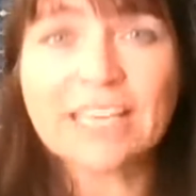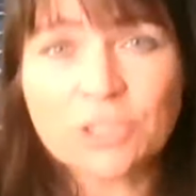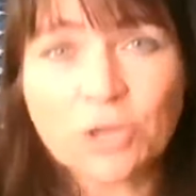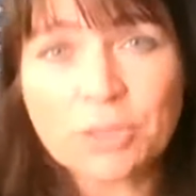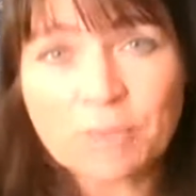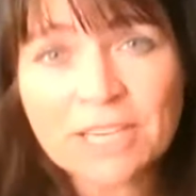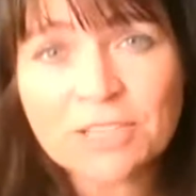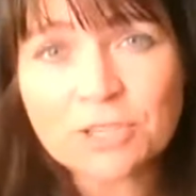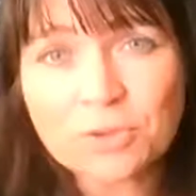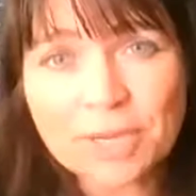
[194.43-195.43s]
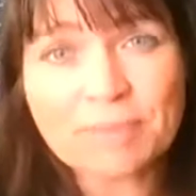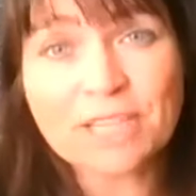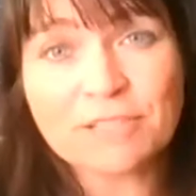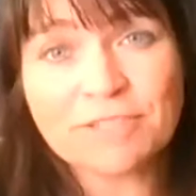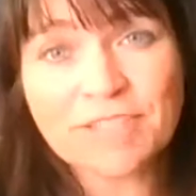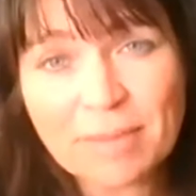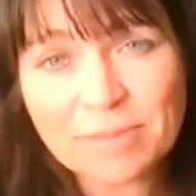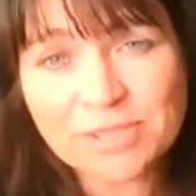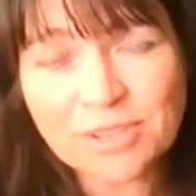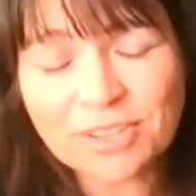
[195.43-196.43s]
a documentary, Blood of the
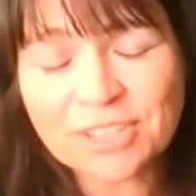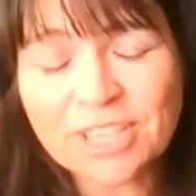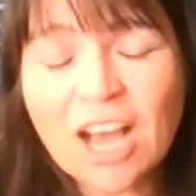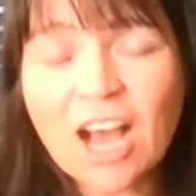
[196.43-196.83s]
Amazon,